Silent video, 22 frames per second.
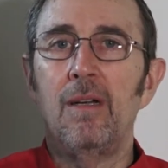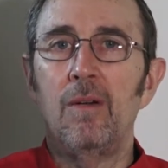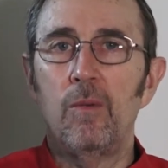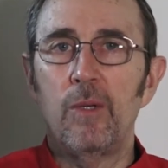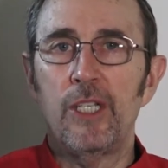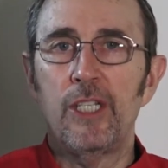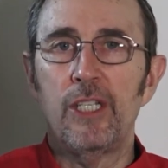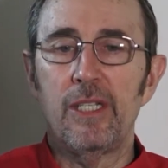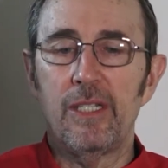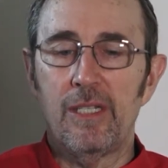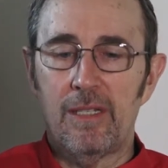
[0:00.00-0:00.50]

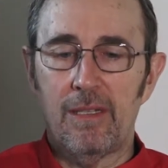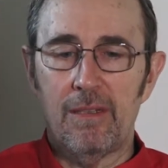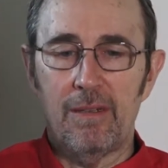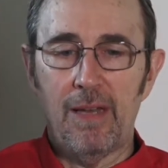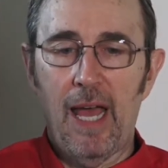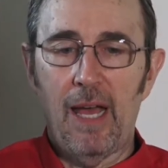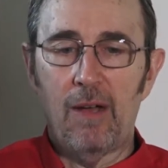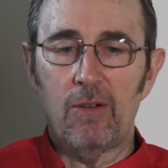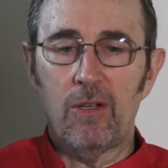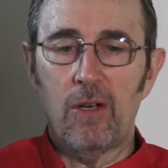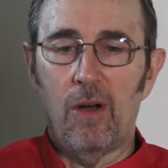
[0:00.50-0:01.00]
which is
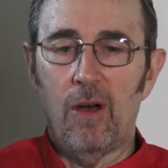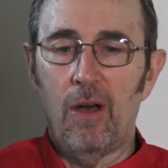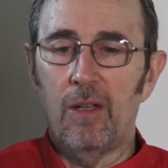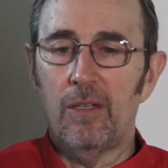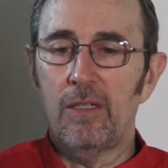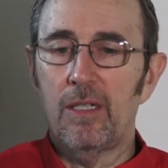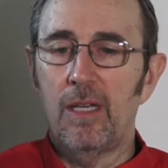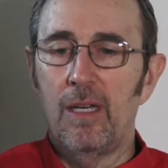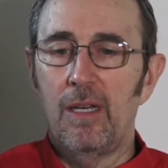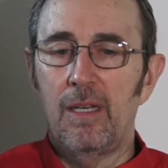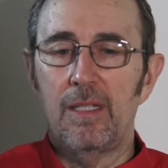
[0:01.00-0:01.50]
now
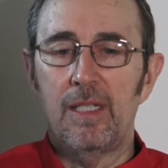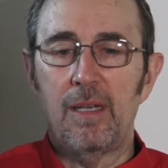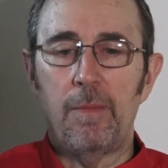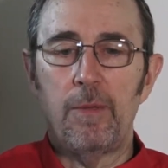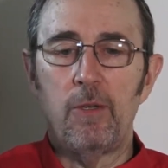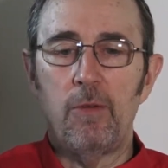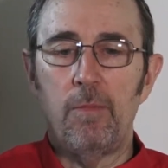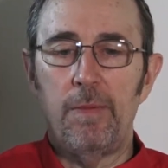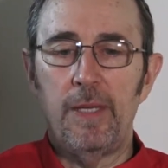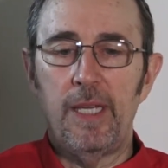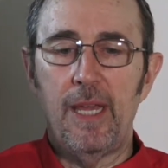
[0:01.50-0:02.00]
called
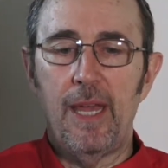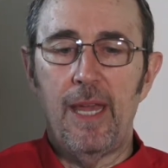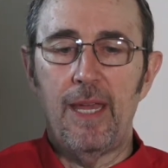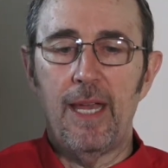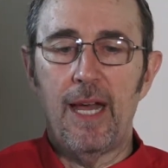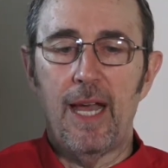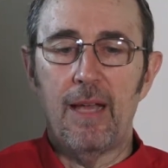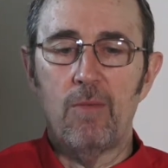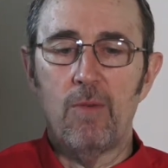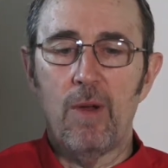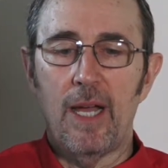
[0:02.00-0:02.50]

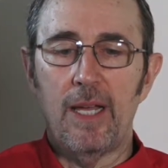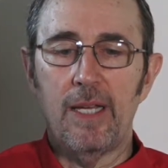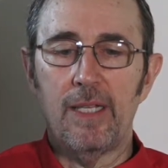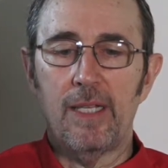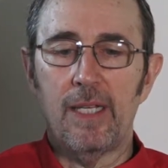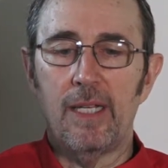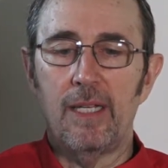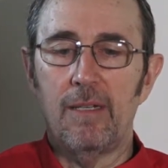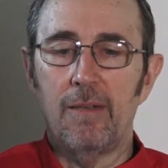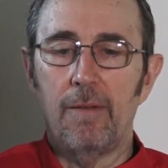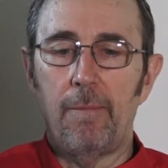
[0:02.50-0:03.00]
WBAI
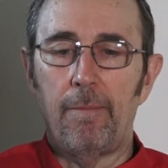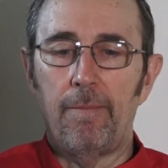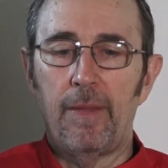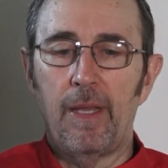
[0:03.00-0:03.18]
Rising.